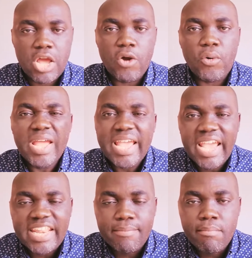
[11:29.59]
No,
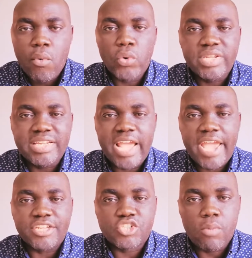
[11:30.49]
in the modern
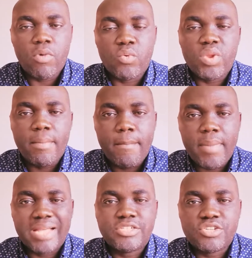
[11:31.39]
age, someone with a
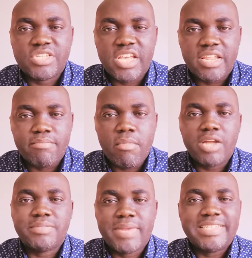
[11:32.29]
master's in
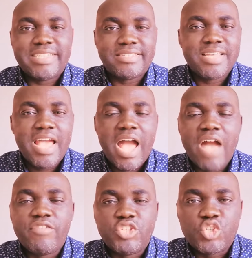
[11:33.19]
mathematics
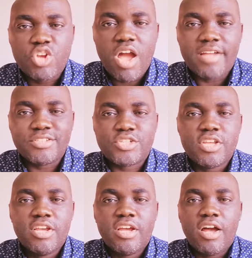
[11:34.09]
have a
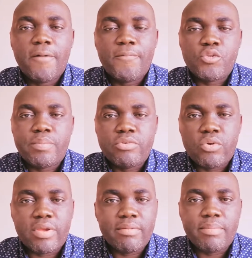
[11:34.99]
chance.
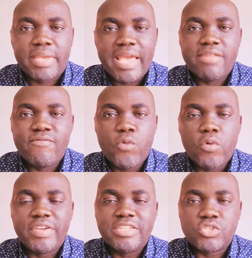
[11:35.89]
You can get
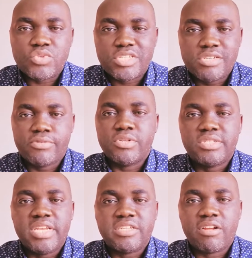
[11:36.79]
involved into
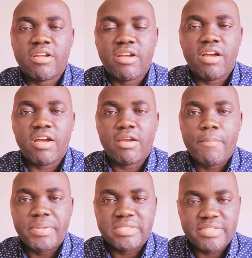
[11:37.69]
serious data
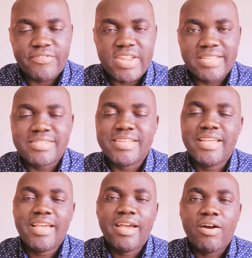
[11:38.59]
competitiveness.
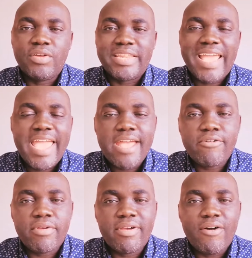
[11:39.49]
In the
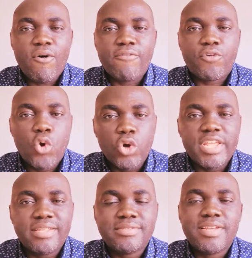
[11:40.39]
area of
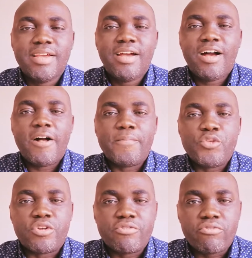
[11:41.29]
coding,
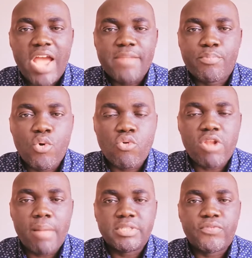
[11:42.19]
you can write
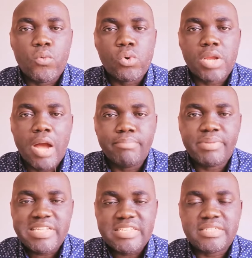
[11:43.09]
programs for
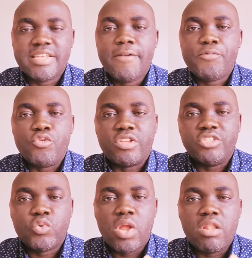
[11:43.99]
companies. You
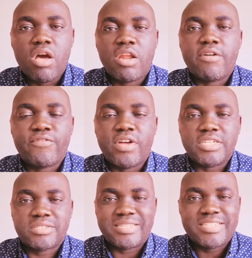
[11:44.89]
can do a lot of
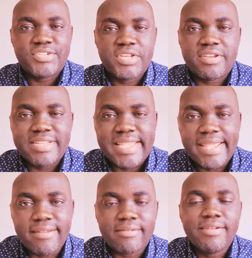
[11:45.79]
statistical
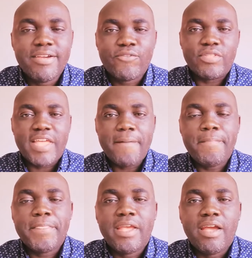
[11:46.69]
data for
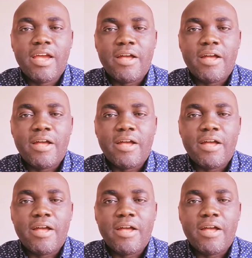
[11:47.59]
them.